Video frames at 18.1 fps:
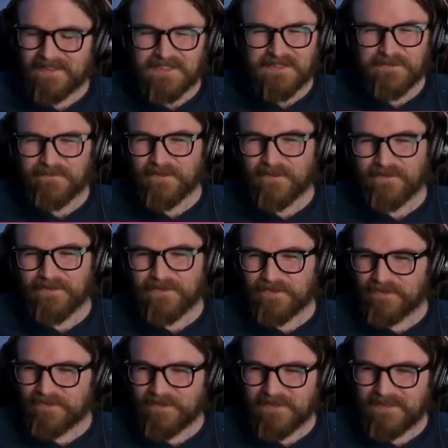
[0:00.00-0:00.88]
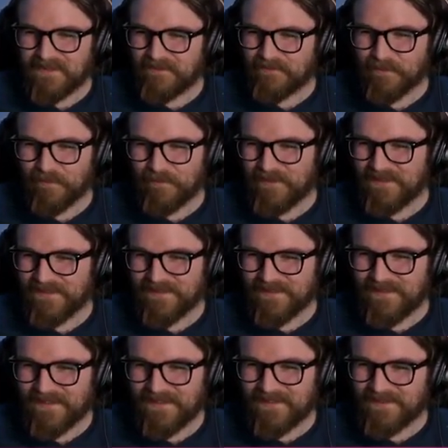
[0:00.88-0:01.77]
It just felt dirty, if we're being
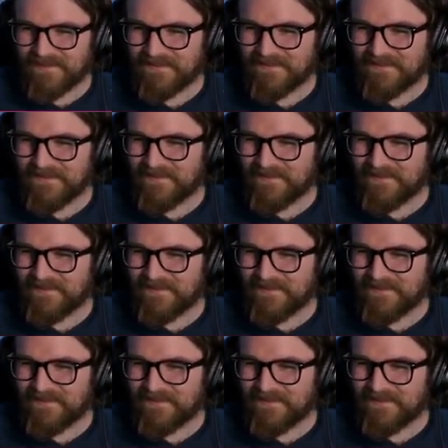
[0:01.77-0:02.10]
honest.